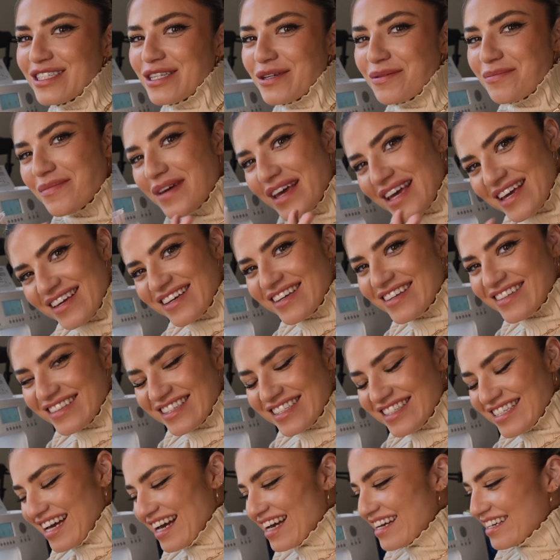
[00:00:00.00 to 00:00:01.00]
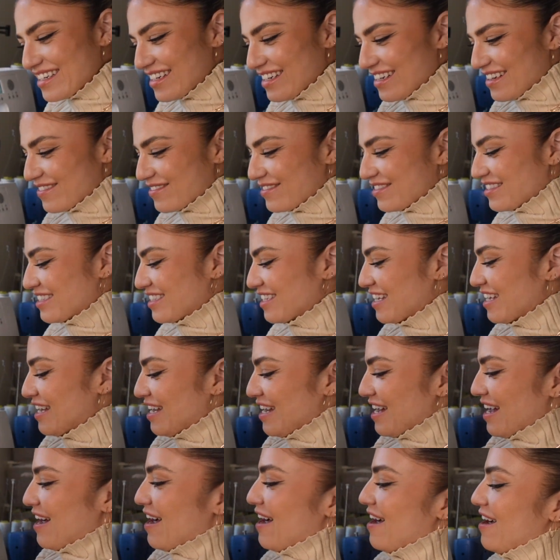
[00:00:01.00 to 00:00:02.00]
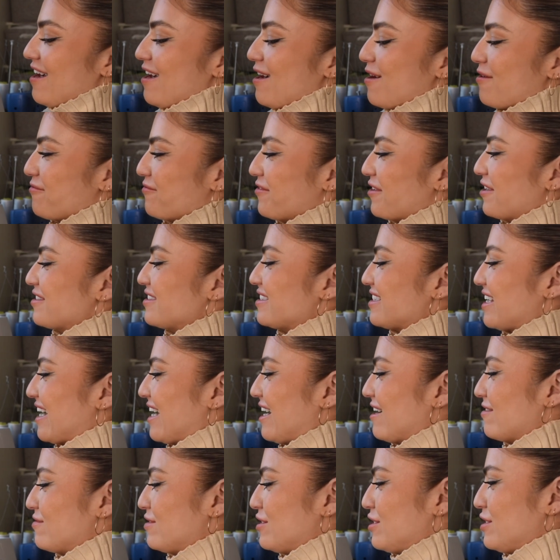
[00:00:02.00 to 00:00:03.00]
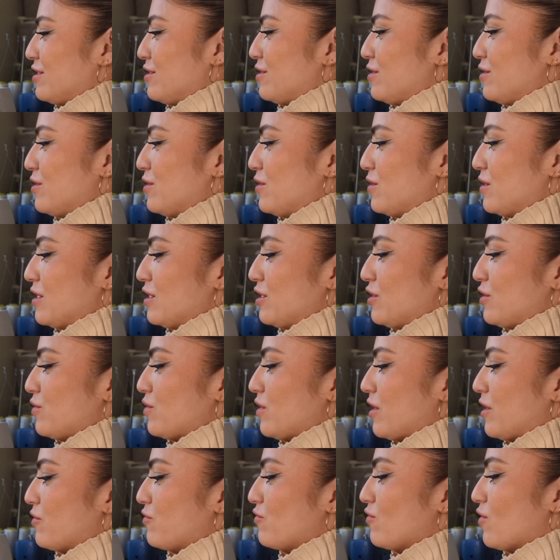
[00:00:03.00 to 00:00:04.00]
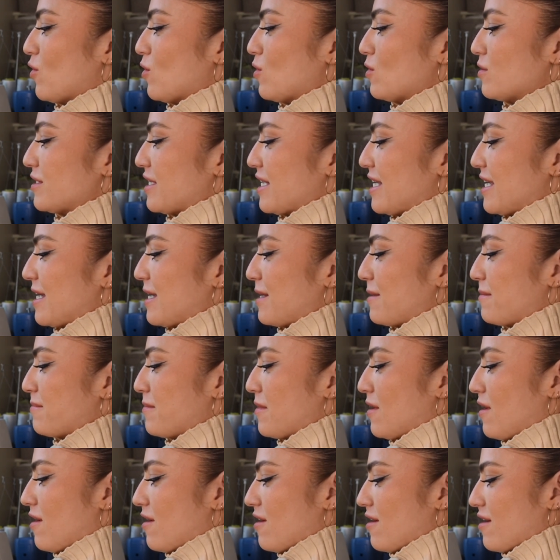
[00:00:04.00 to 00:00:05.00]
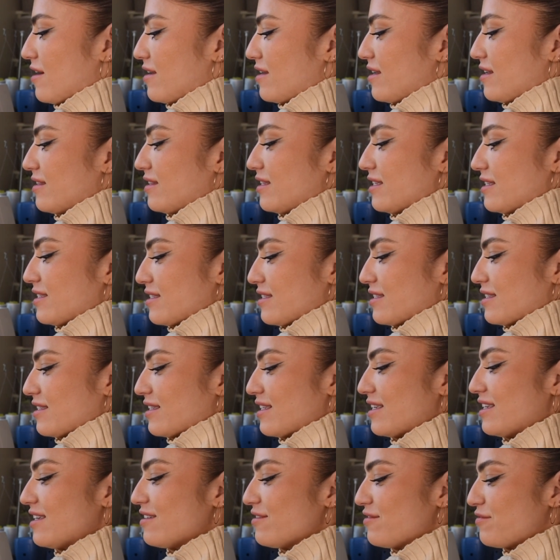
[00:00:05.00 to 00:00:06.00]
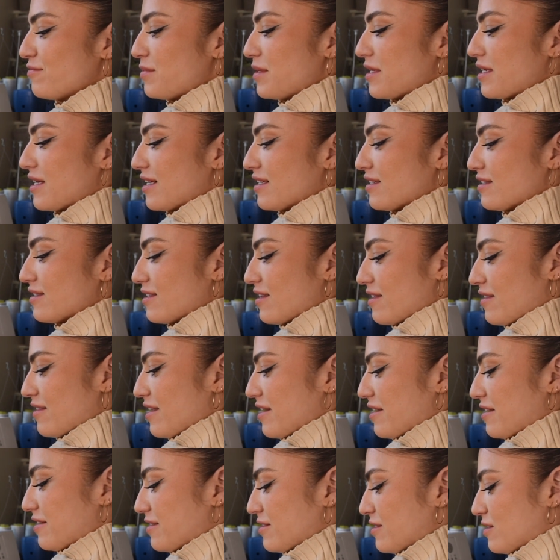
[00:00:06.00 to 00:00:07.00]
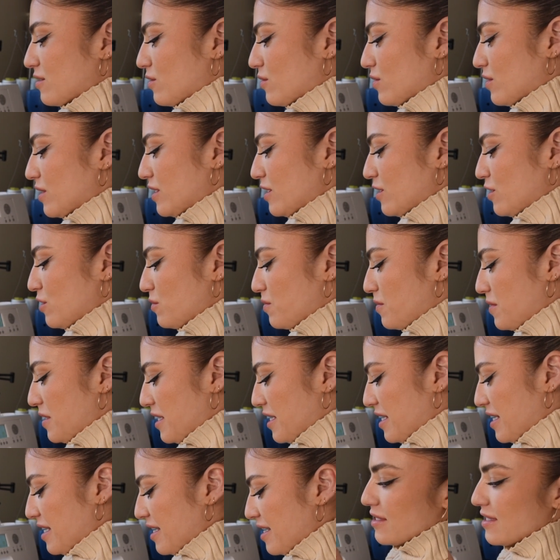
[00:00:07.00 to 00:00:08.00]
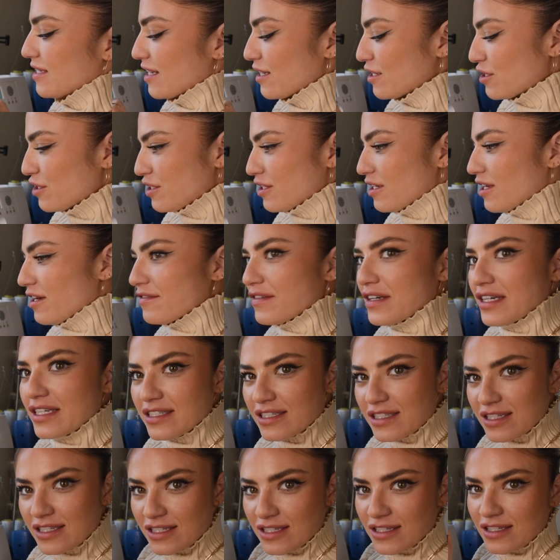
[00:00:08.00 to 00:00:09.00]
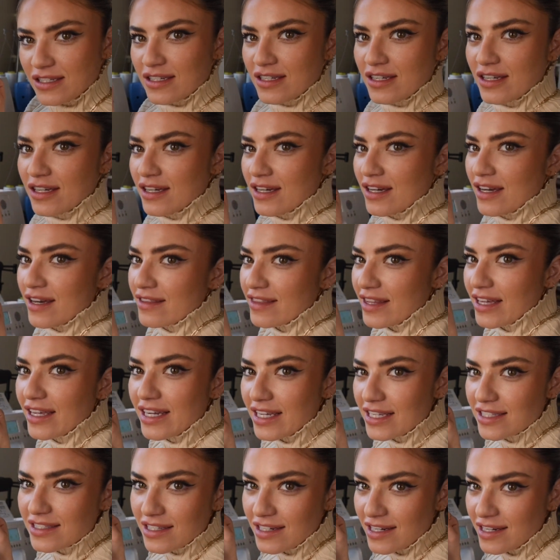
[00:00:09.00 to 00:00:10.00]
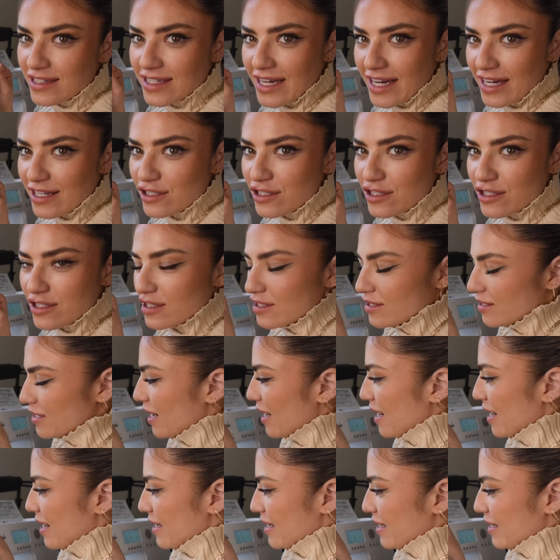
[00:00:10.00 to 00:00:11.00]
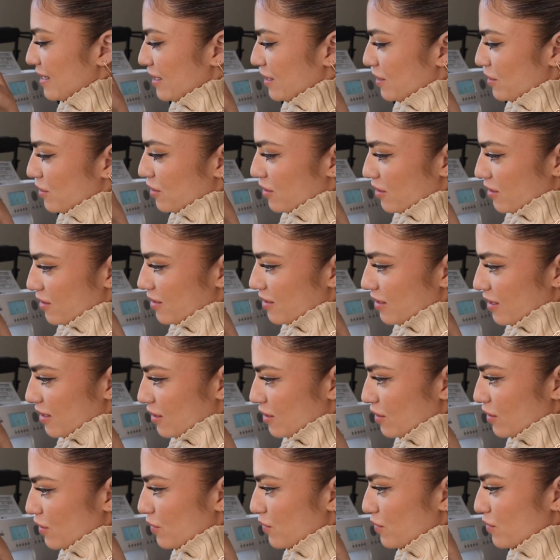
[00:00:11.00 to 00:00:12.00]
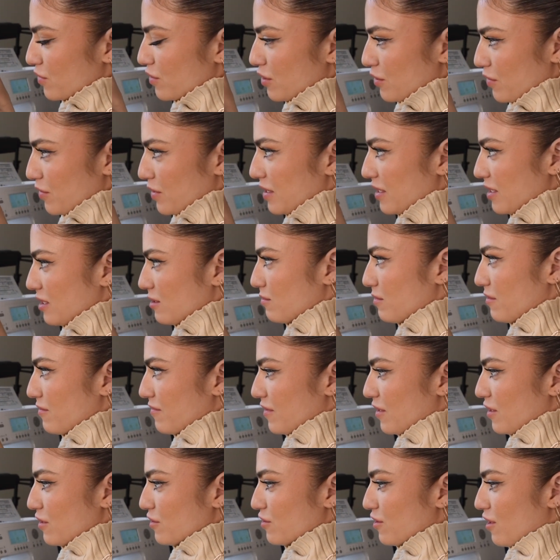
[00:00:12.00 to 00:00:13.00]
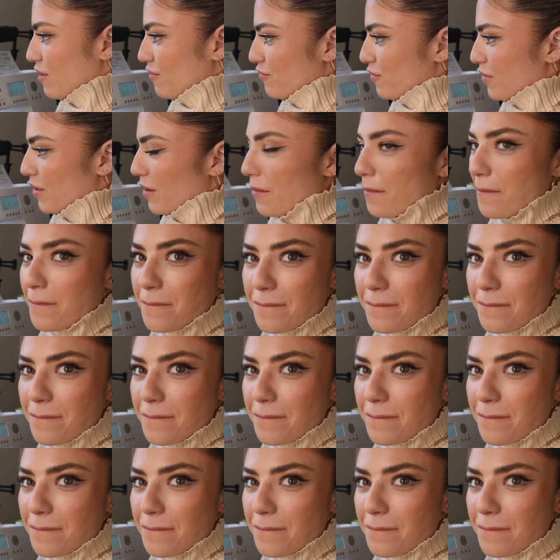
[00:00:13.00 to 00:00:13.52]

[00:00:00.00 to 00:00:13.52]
To make the tie cuffs, first I have to do a rolled hem on this sleeve because there is going to be a section of it that isn't attached to the tie and it just sits loose, so it needs to be finished off well.